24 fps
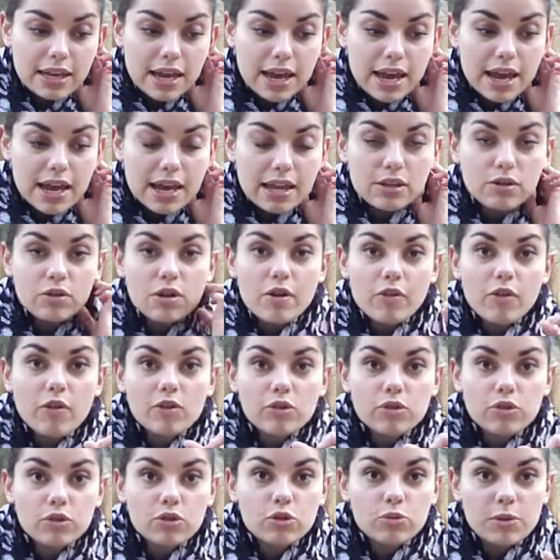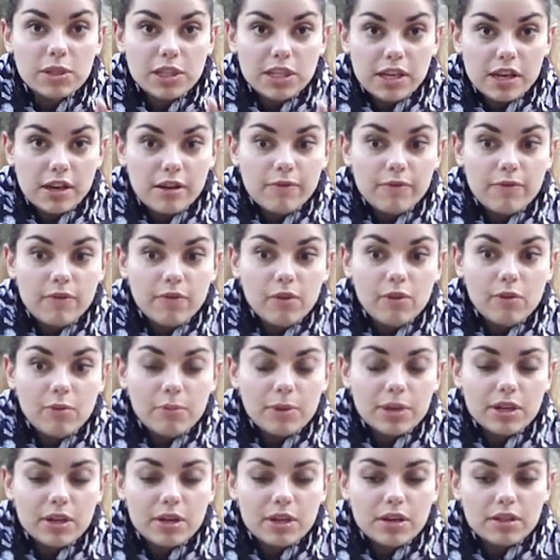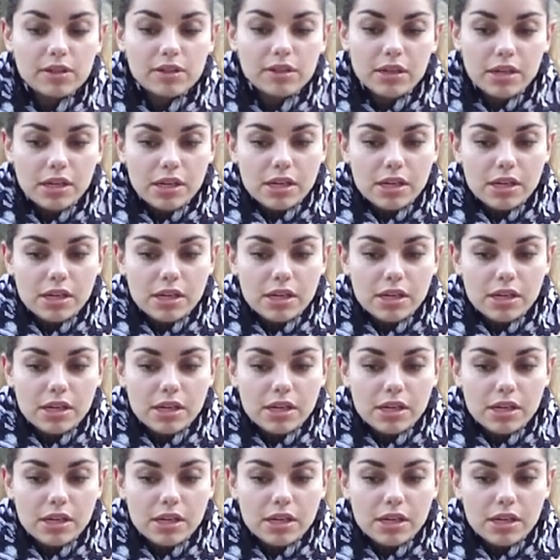and you have also to be careful, because